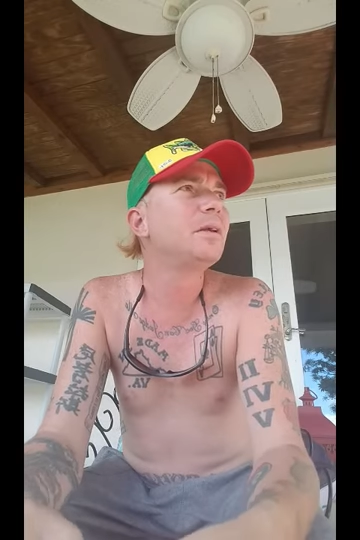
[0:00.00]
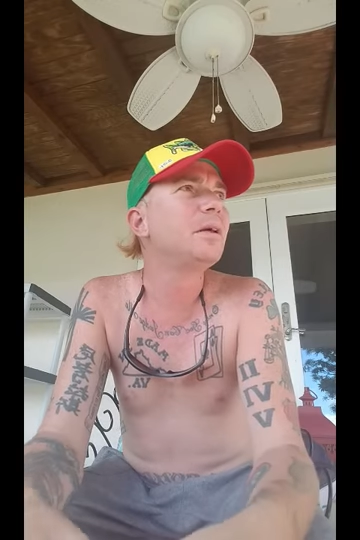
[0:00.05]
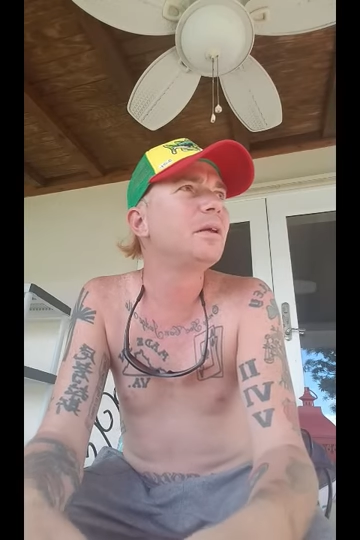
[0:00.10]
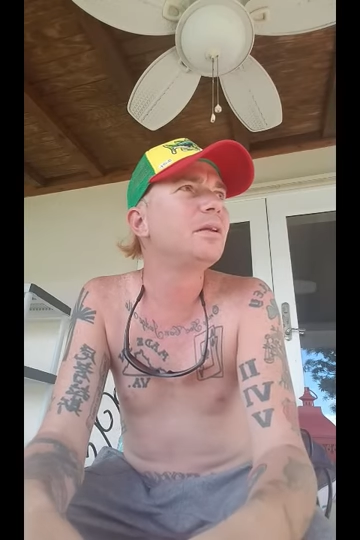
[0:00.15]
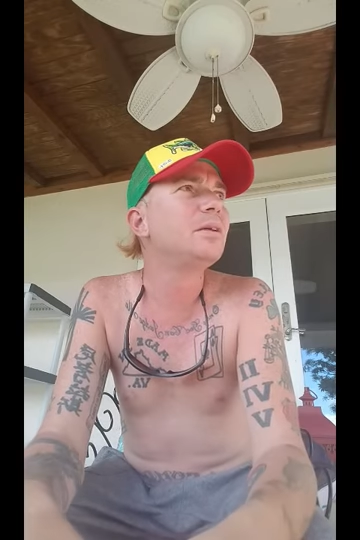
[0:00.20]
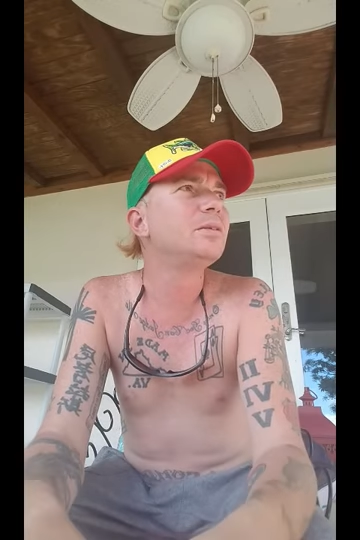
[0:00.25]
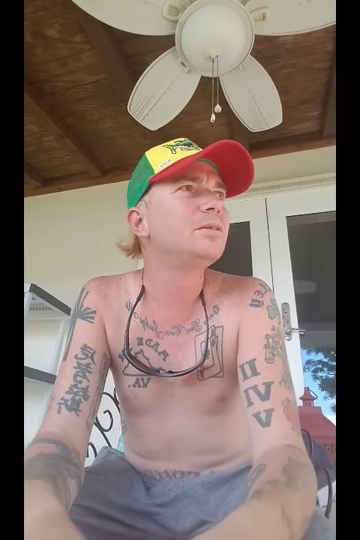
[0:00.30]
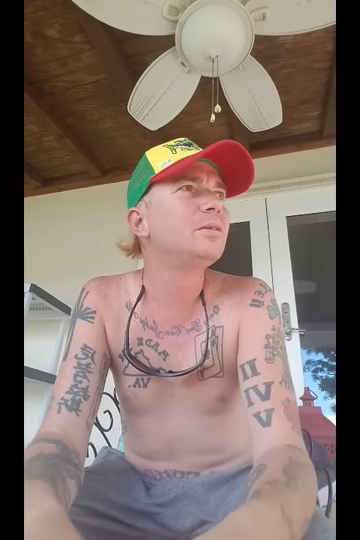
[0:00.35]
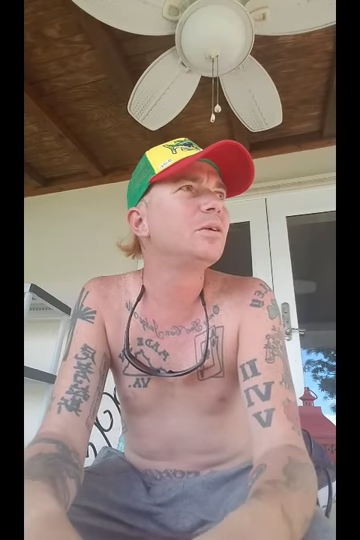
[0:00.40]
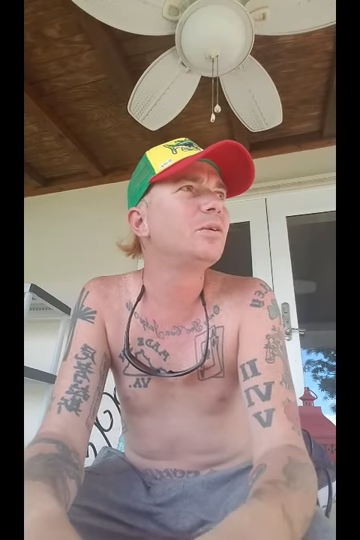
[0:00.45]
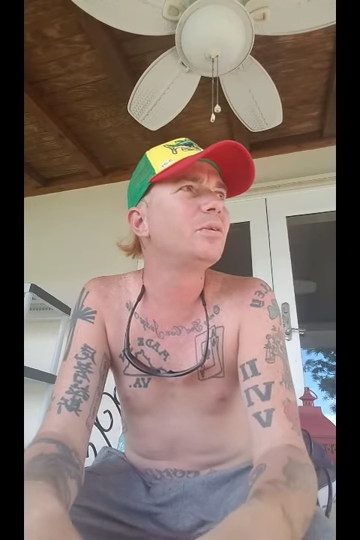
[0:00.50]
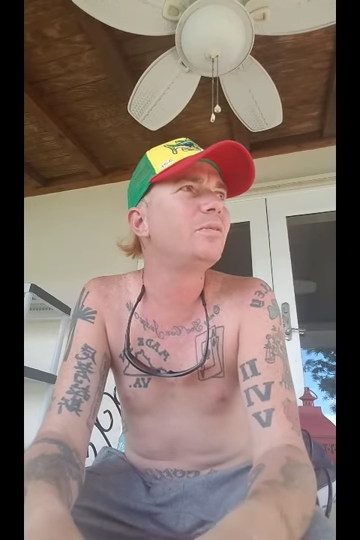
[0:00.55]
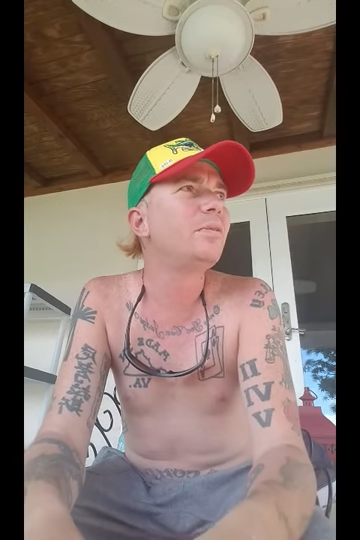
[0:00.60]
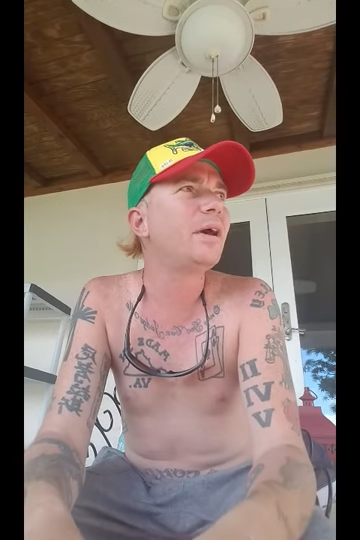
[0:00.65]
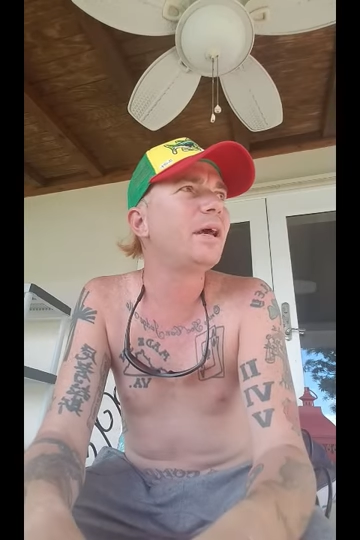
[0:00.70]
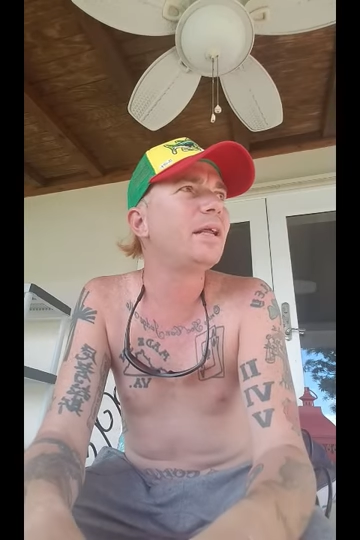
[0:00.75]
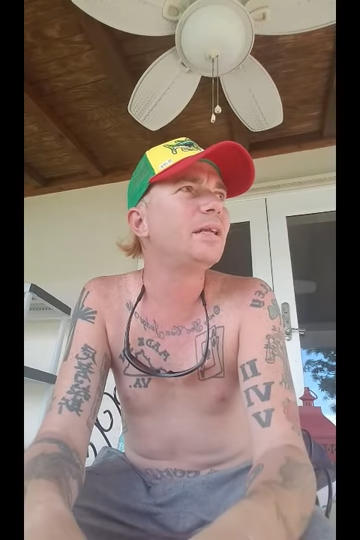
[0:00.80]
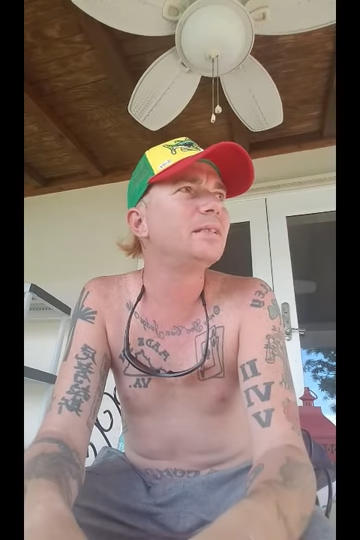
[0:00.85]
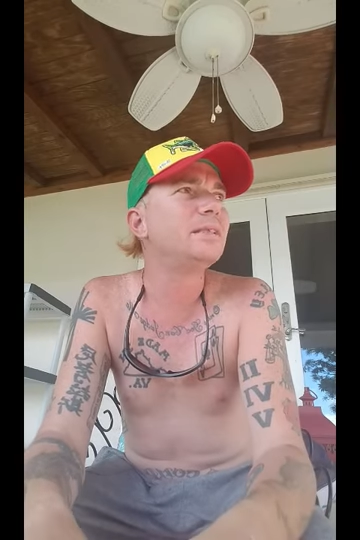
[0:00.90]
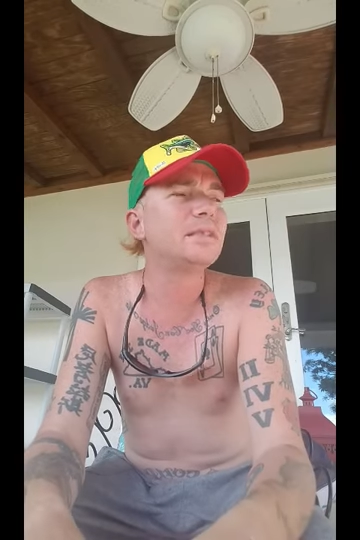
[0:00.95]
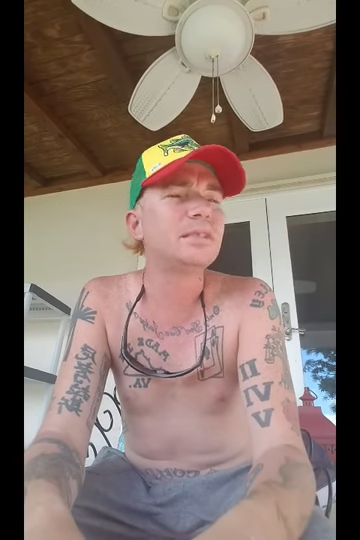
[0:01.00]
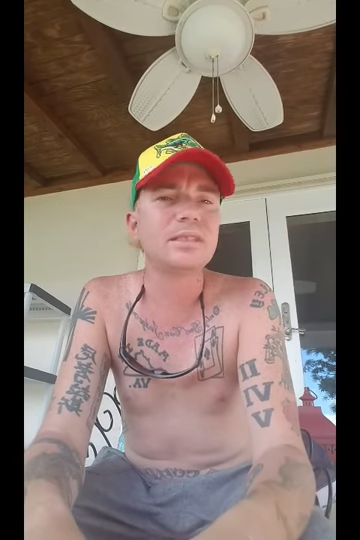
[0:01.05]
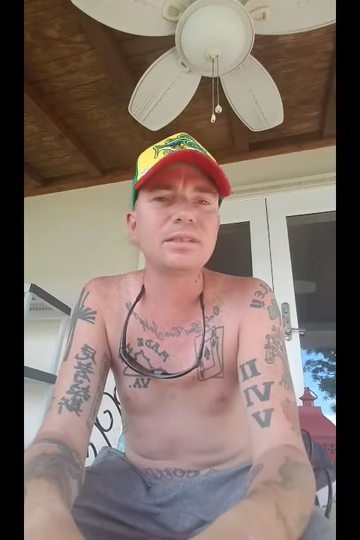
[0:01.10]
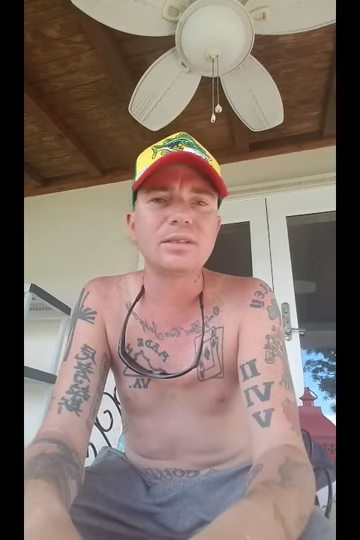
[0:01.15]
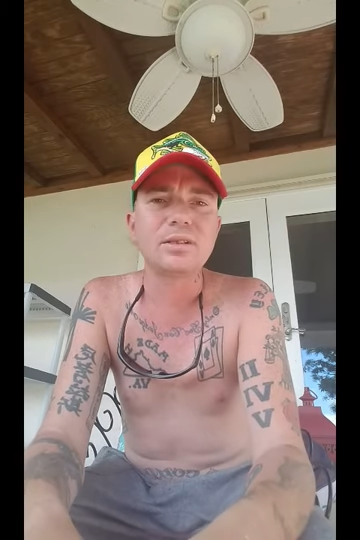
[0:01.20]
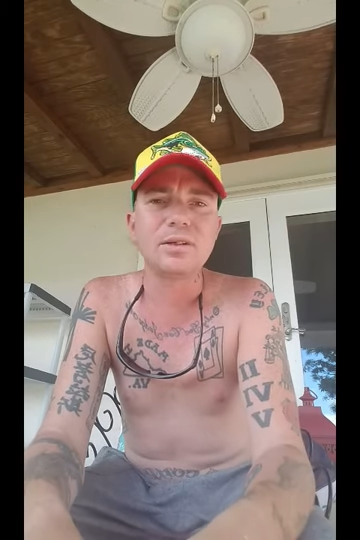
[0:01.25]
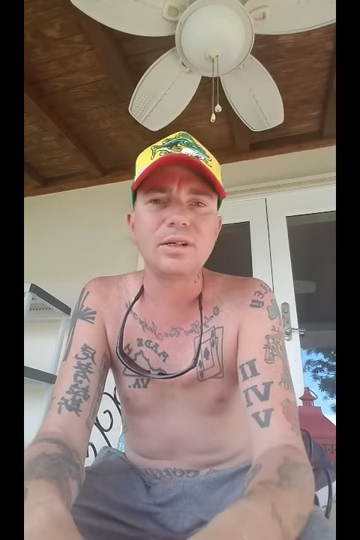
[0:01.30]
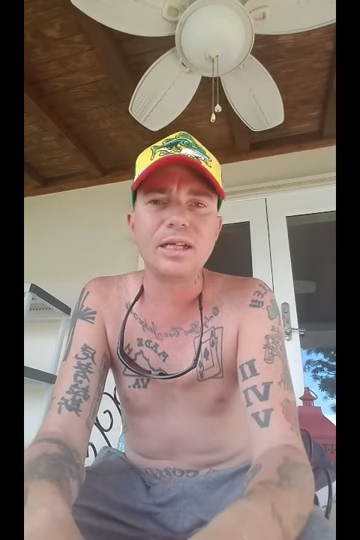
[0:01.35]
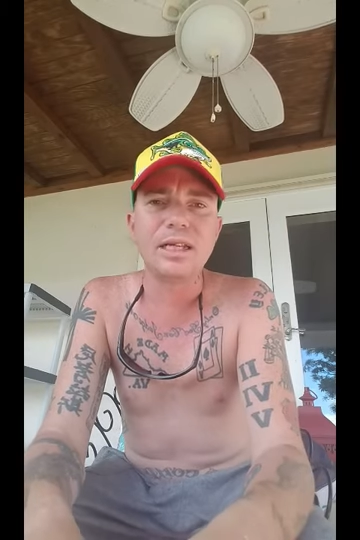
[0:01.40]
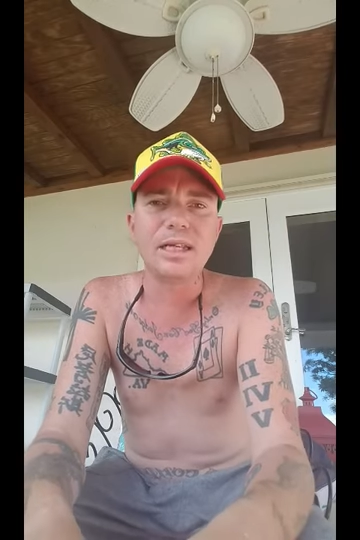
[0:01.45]
There's no advantages it's
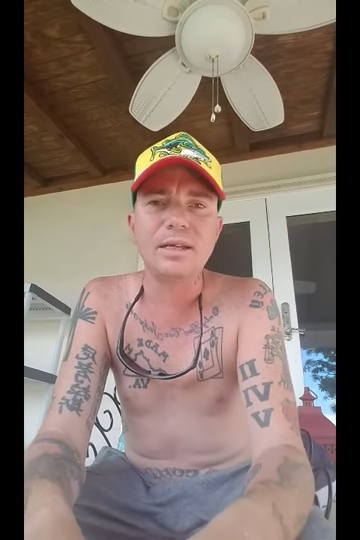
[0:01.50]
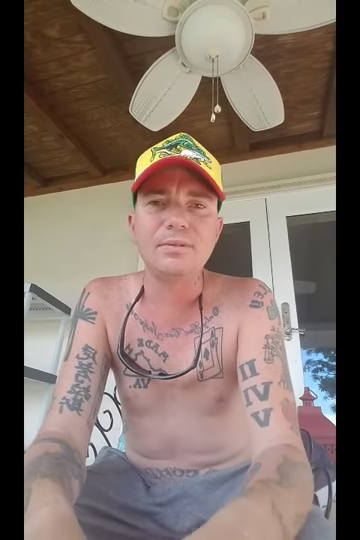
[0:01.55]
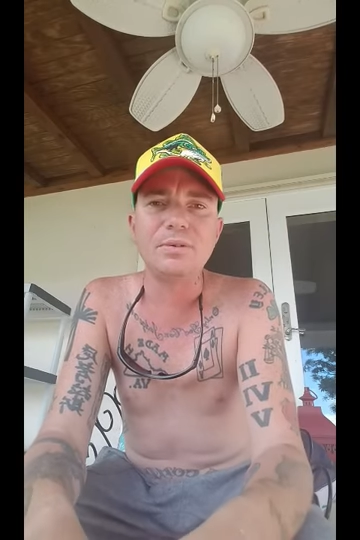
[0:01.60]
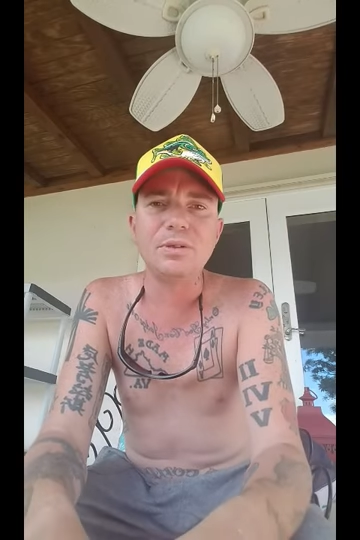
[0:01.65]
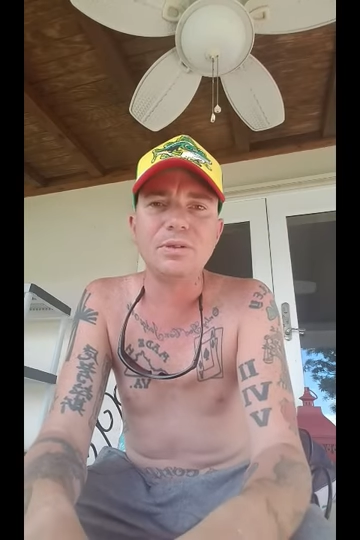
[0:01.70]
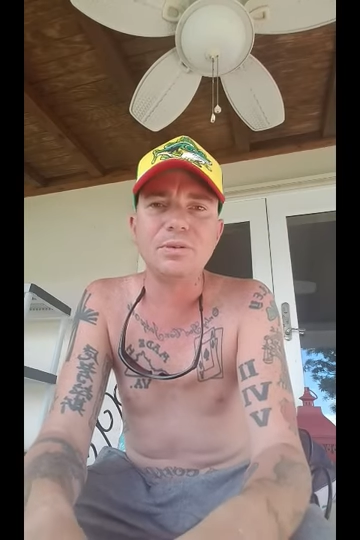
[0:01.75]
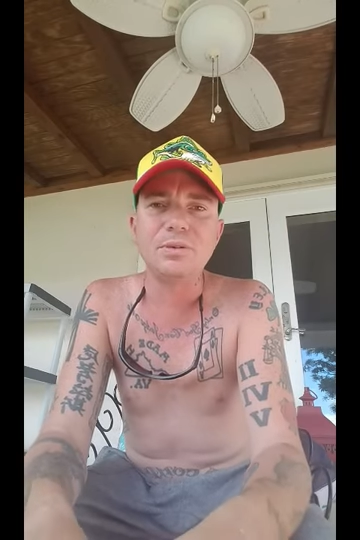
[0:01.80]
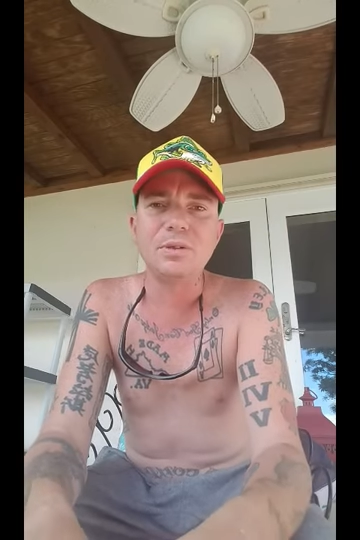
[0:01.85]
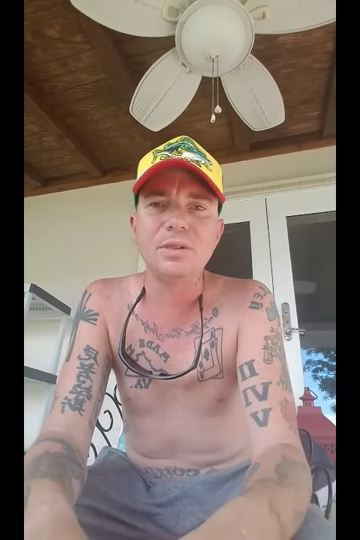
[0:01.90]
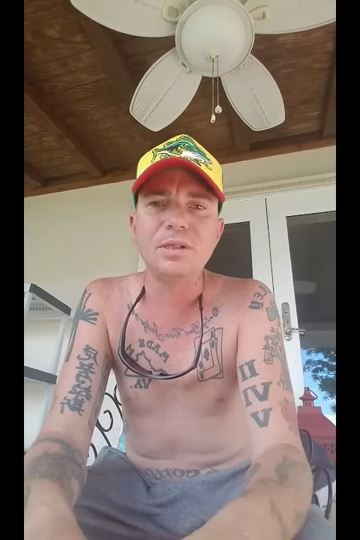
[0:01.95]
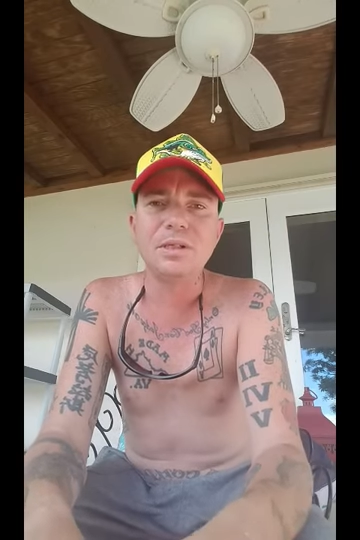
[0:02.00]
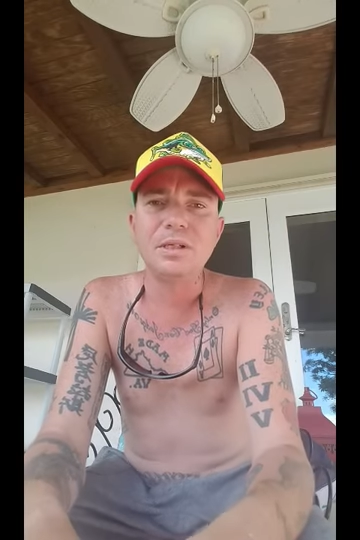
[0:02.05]
going to give you